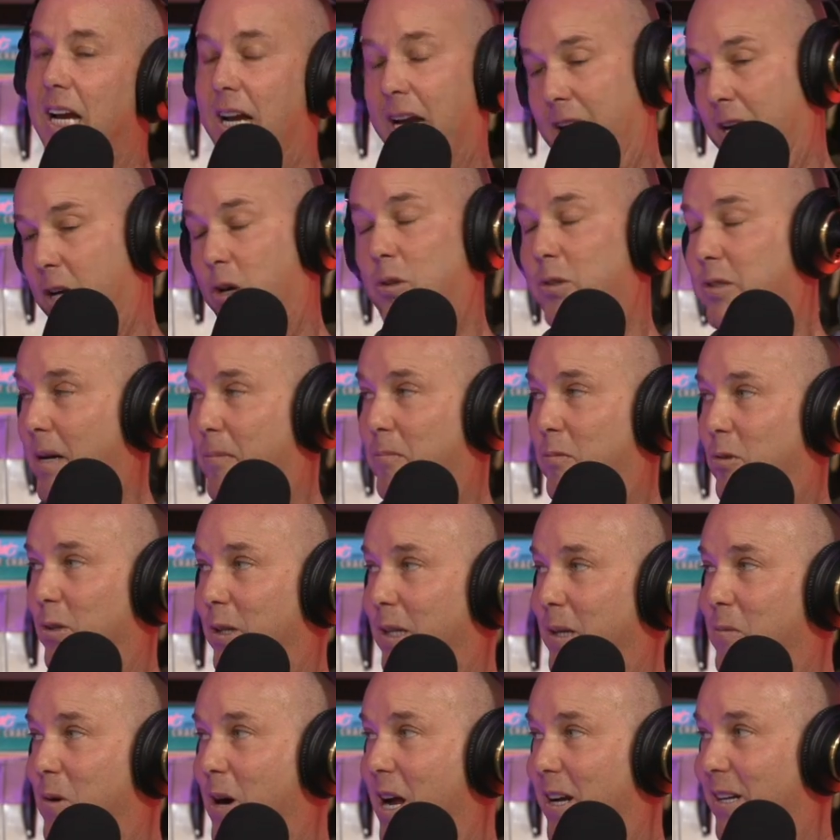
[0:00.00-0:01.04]
it holds up
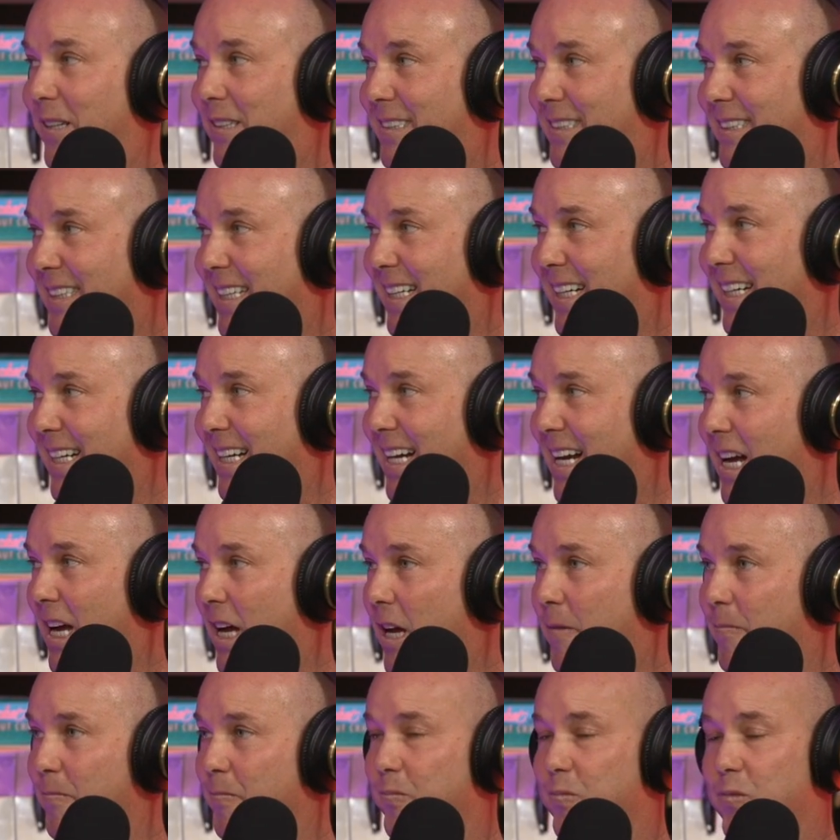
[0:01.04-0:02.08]
really well
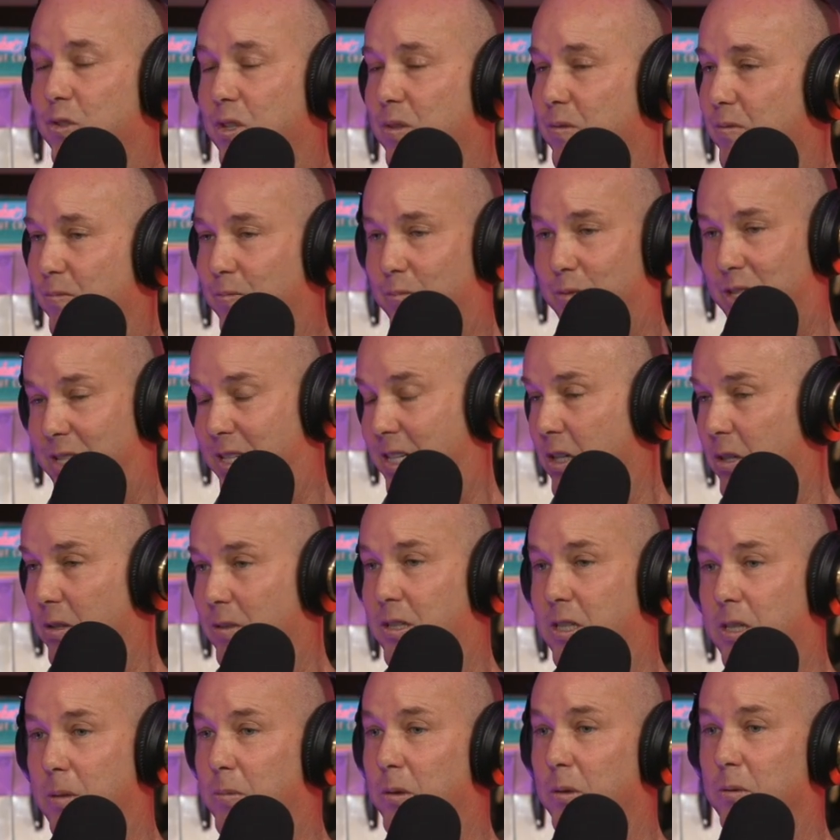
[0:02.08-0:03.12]
um, s- still
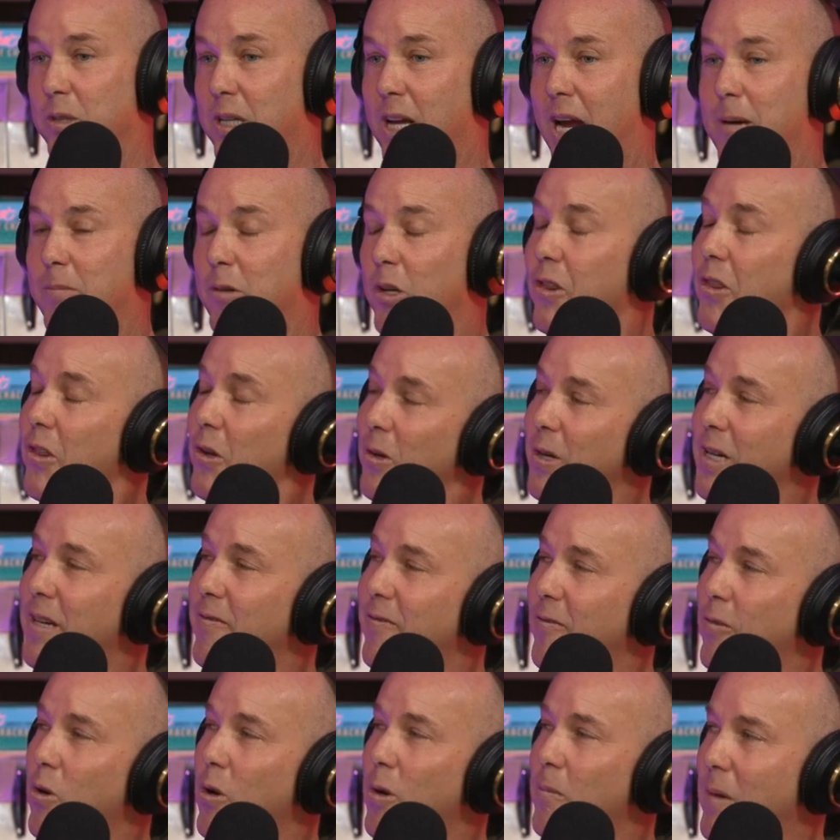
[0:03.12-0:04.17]
super reliable,
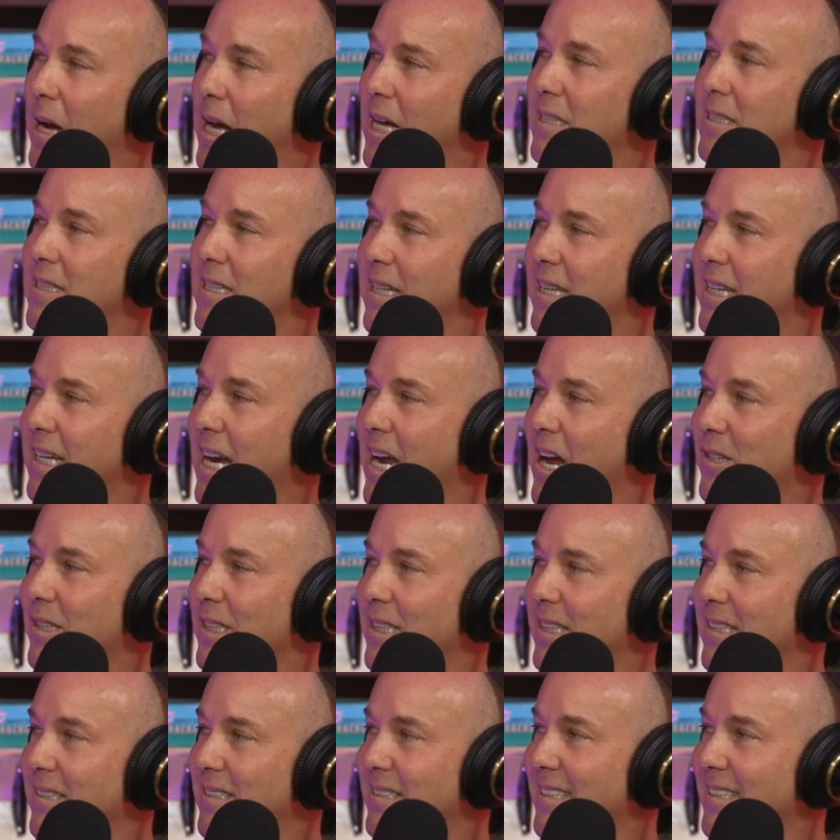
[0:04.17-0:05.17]
34 miles to the gallon.